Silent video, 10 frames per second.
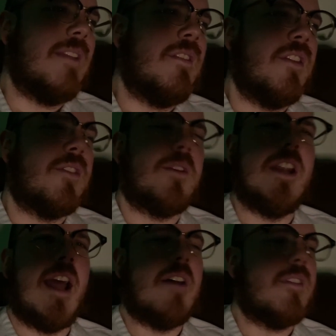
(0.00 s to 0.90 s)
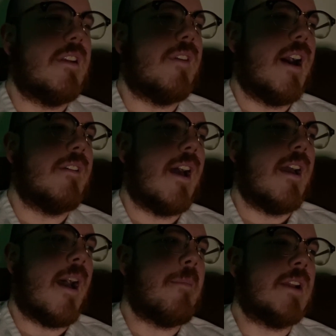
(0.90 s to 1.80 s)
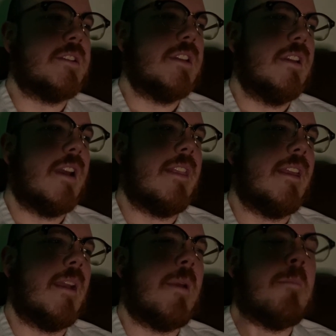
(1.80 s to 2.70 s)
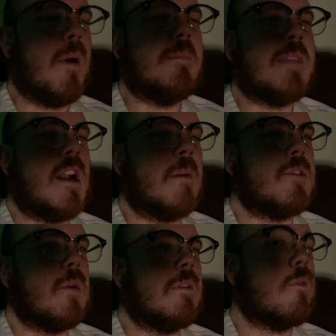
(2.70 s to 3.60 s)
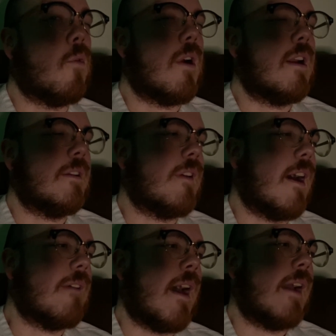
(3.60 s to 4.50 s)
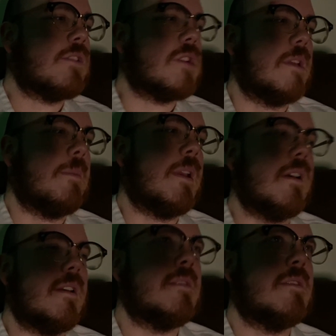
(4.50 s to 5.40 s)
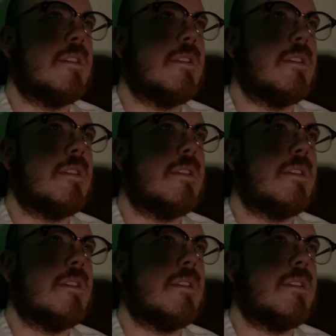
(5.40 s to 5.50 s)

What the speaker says: it a 3.5 out of 5. I think I might bump that up to a 4 out of 5, actually, because